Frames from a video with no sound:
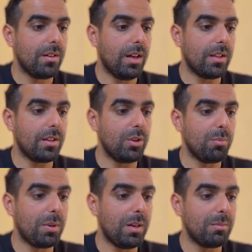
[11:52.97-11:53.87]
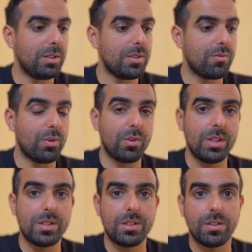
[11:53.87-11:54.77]
and the new parameters for
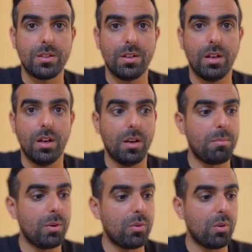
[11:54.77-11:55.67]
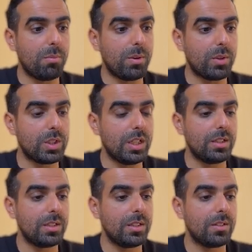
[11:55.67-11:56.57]
this epoch will be retained
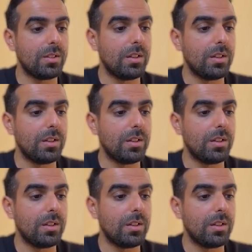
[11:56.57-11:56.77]
here.